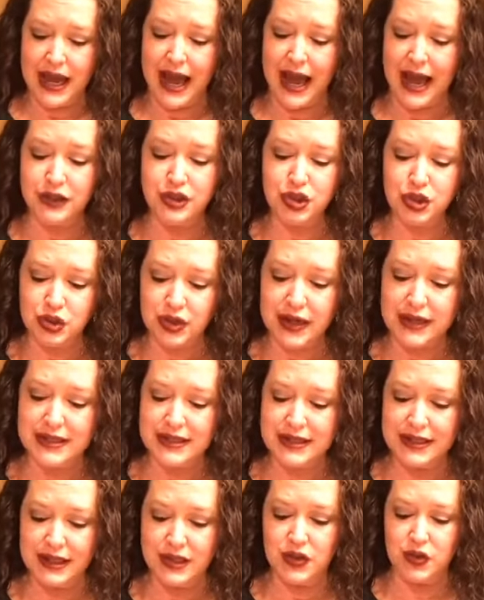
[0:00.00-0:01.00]
I
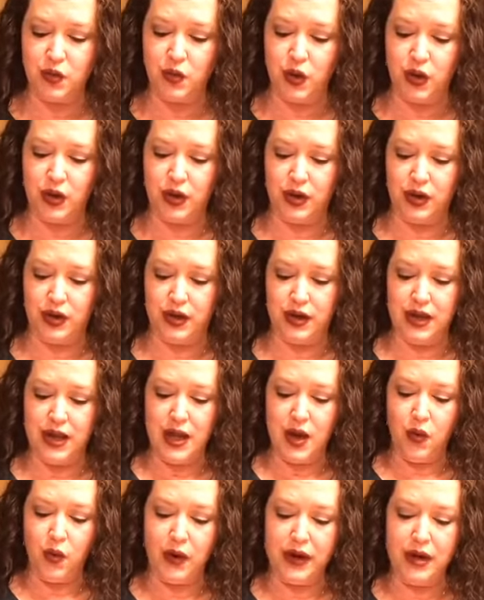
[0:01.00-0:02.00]
trust his word
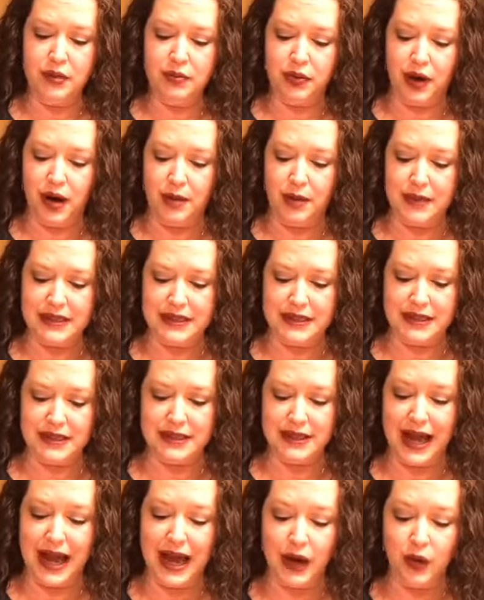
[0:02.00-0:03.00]
when it
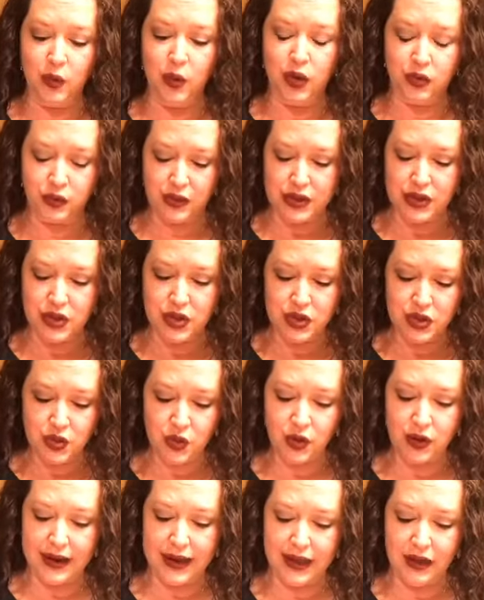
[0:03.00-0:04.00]
promises, I will
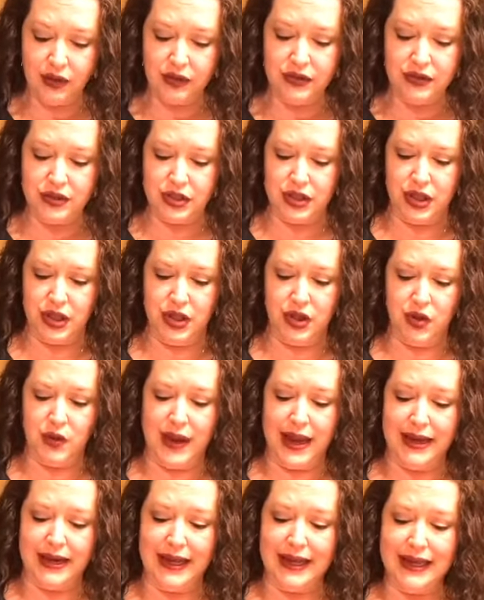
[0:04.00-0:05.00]
restore health to
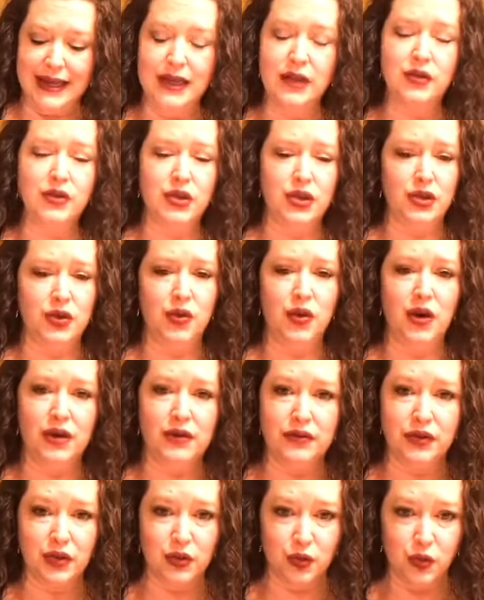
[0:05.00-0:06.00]
you and heal you
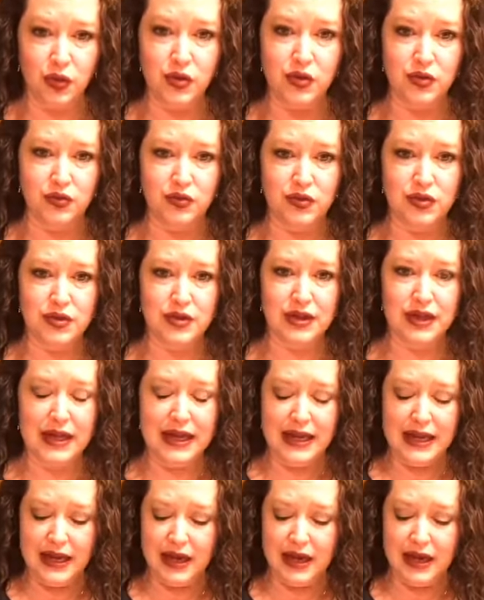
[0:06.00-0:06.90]
of your wounds.